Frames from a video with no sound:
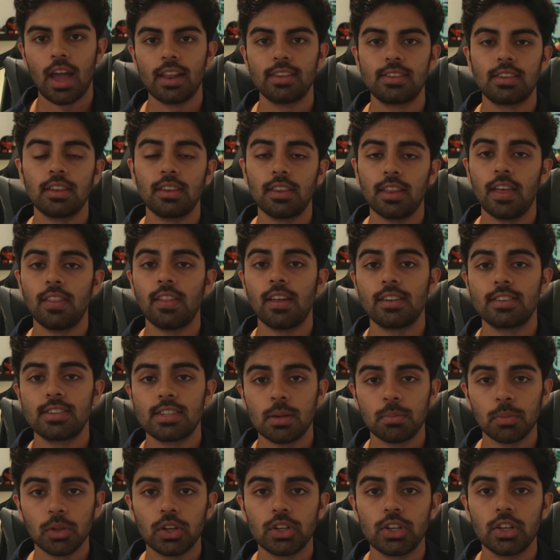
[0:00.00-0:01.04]
And then
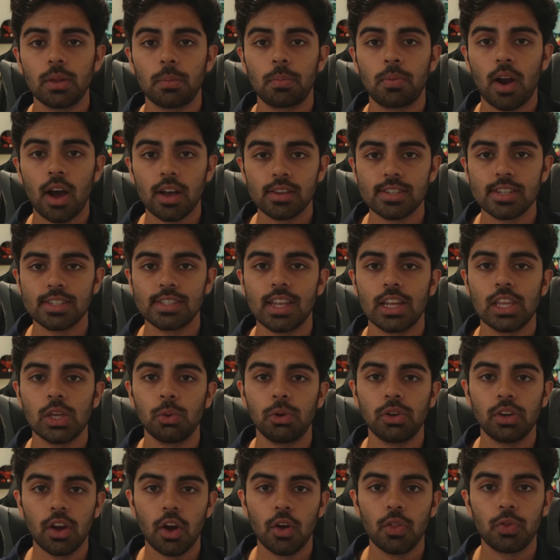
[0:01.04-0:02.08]
similar to the process that you
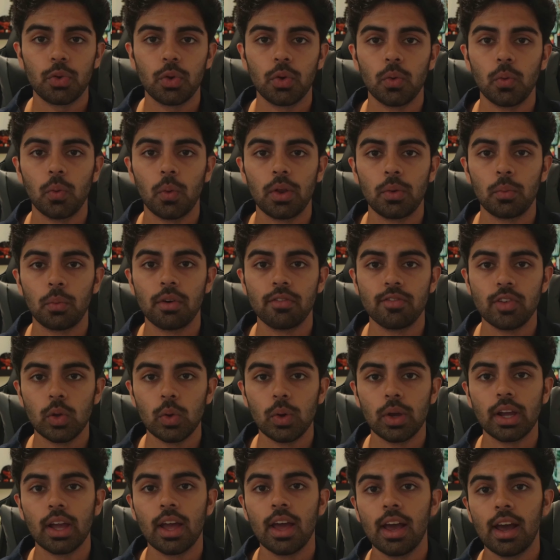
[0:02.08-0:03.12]
would go through when
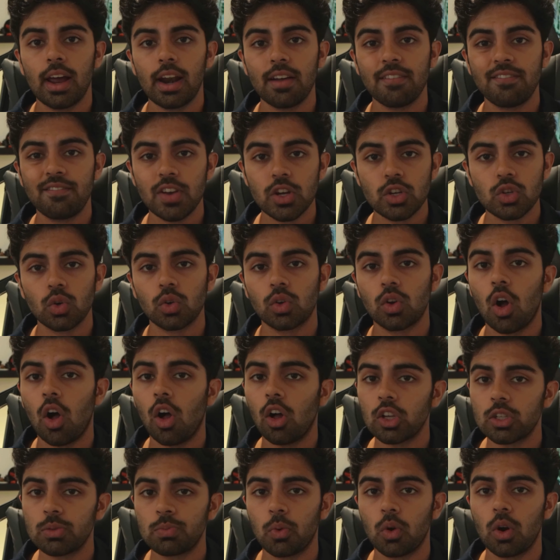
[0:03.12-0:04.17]
reviewing an official
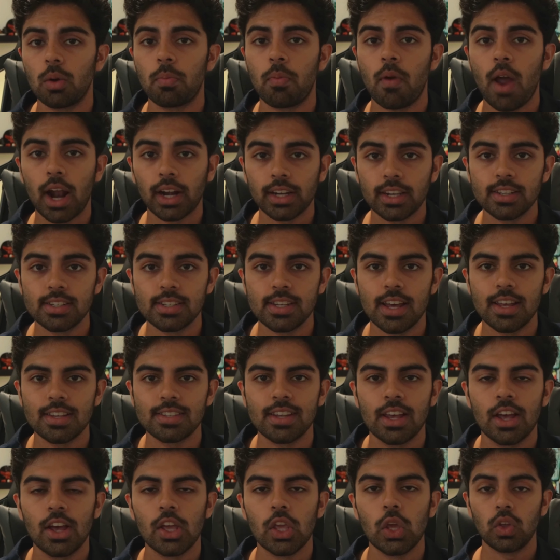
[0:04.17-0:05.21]
College Board practice
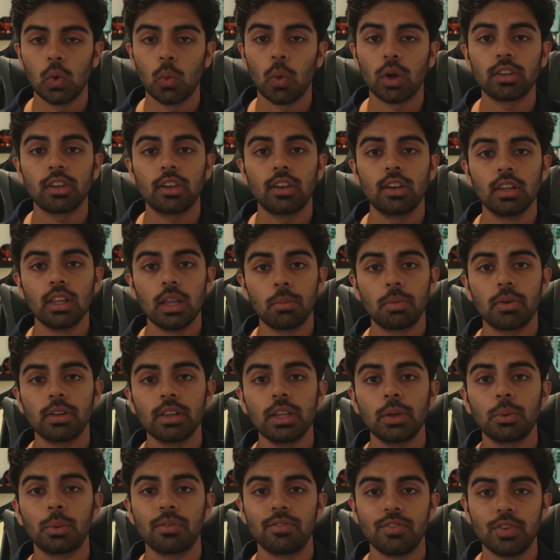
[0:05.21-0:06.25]
test, you want to
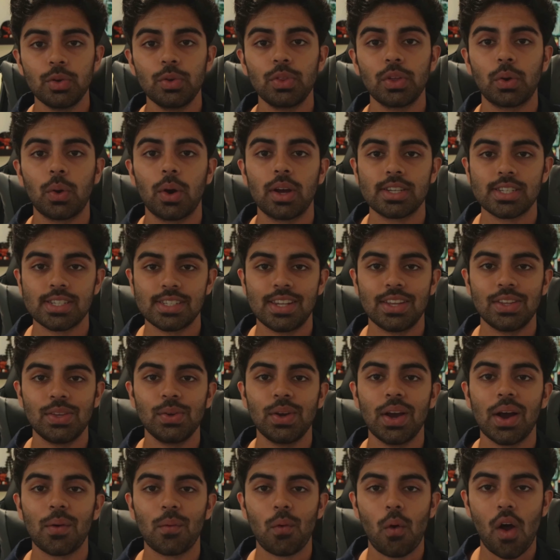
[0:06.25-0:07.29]
deliberately review the questions that you
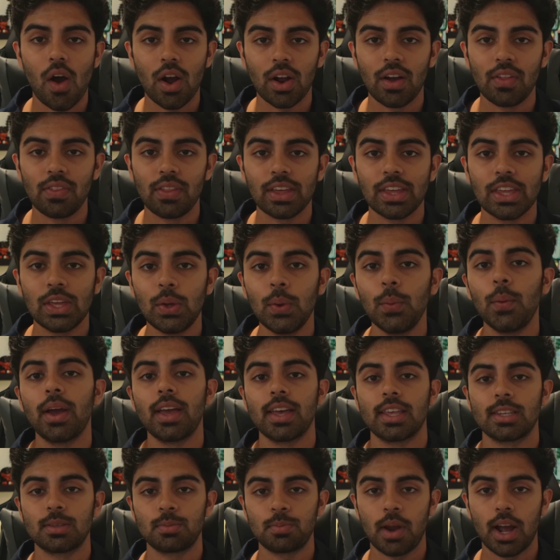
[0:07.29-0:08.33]
got wrong on the
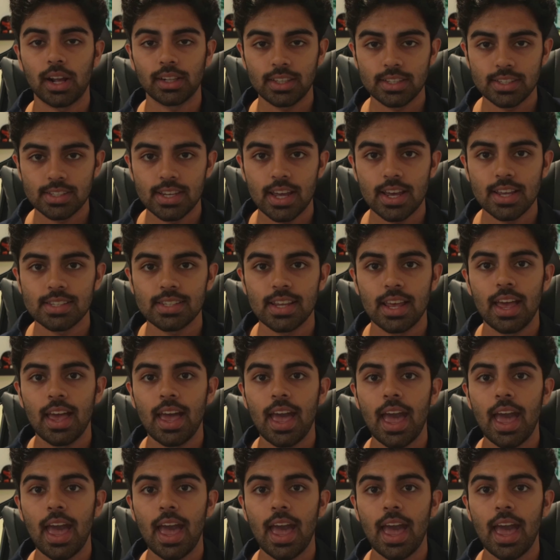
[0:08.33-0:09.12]
QAS practice test